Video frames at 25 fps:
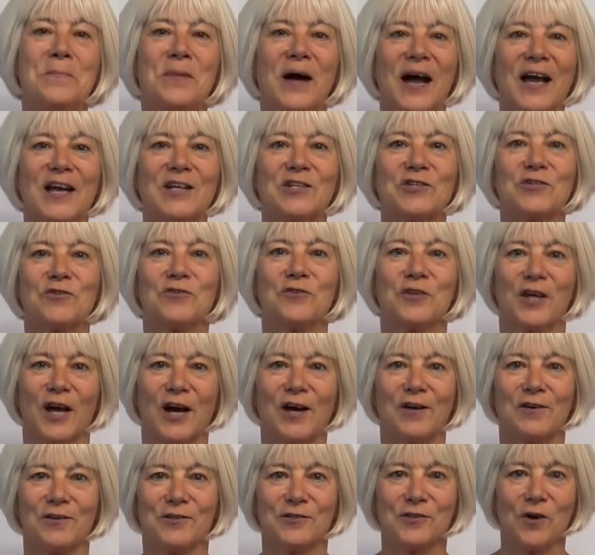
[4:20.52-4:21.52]
petrol
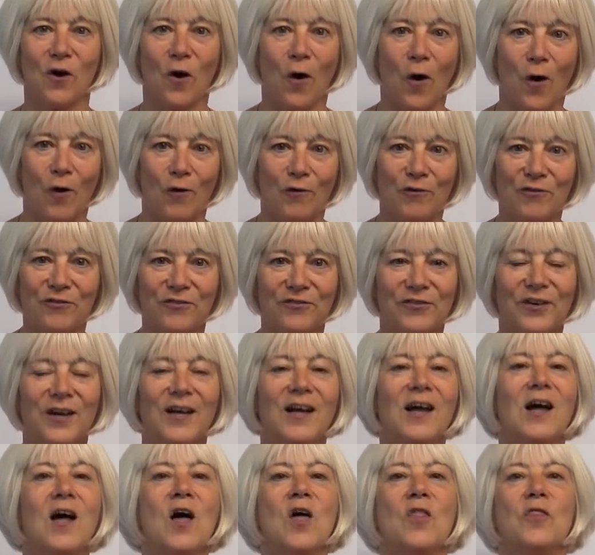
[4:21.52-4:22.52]
goes off.
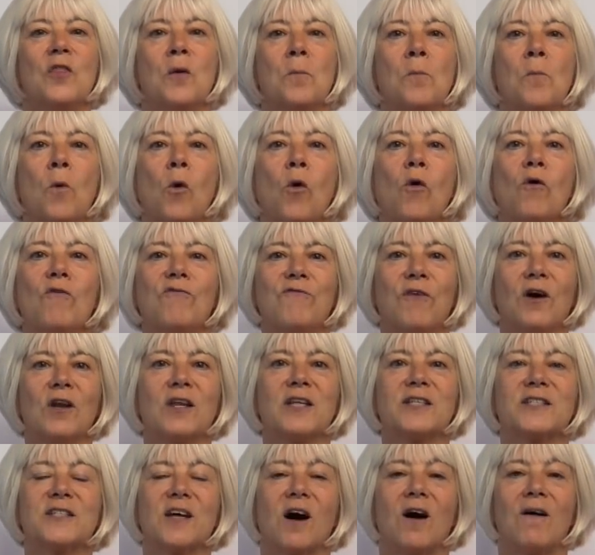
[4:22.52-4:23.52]
The more
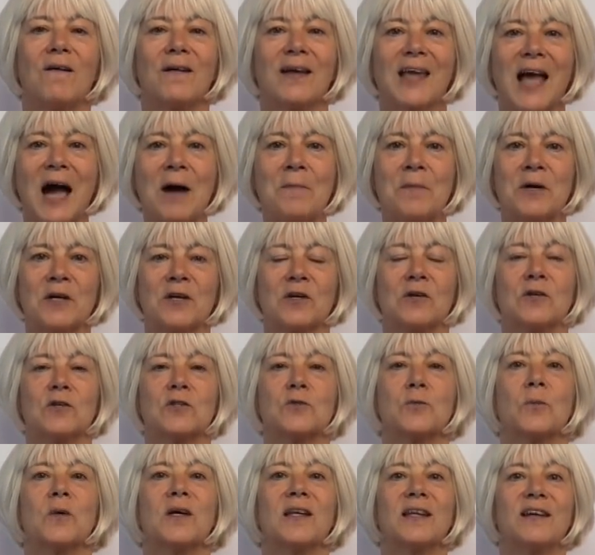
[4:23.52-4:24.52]
volatile
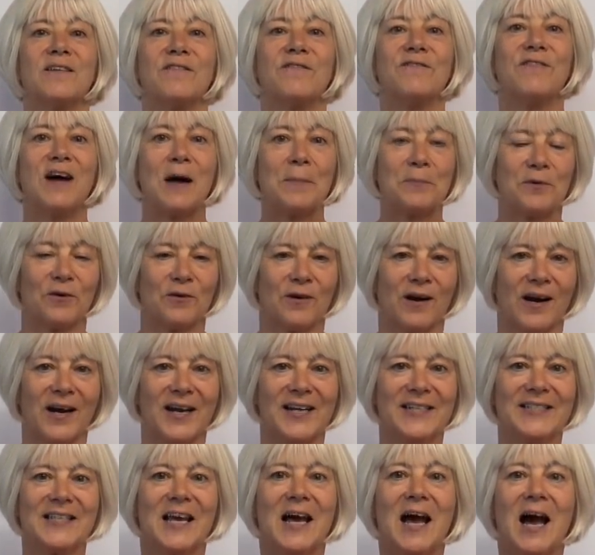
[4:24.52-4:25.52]
chemicals will
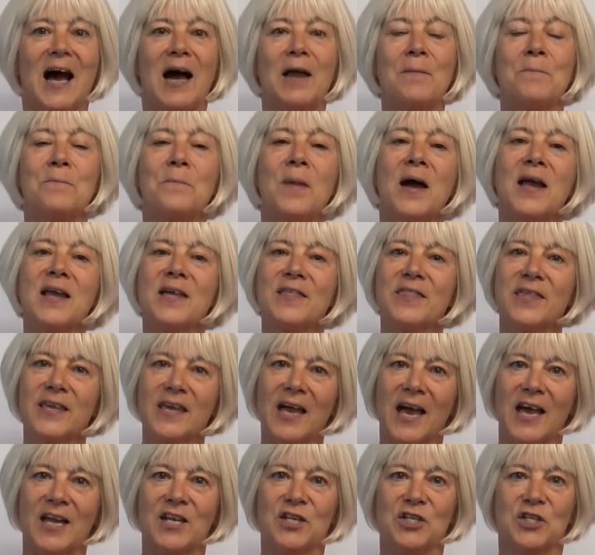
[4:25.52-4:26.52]
evaporate and make the
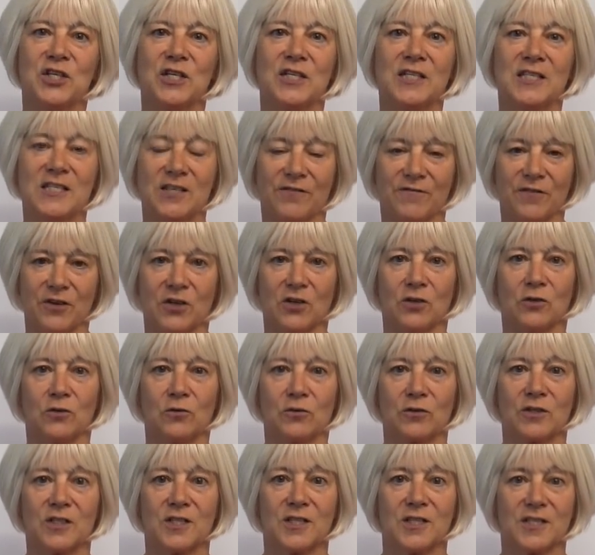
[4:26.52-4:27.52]
engine
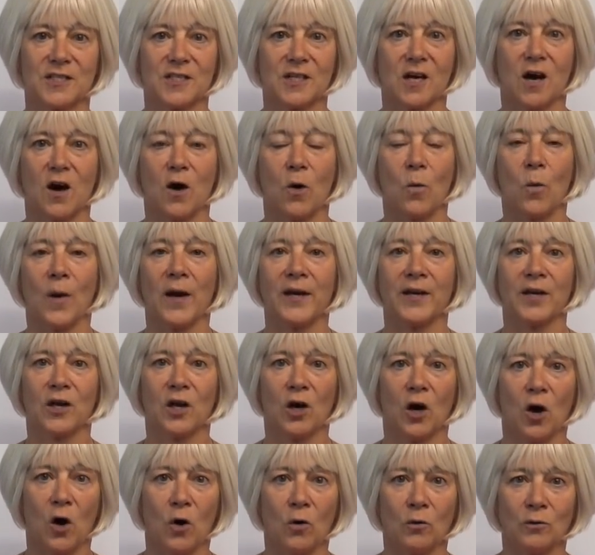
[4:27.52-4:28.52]
difficult to start when
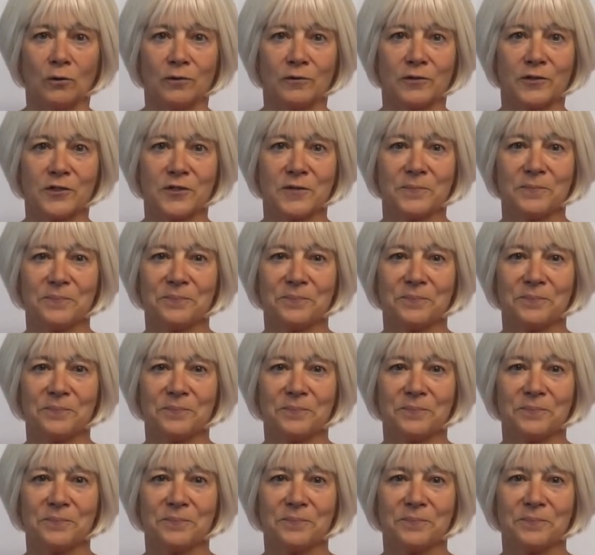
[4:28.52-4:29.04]
cold.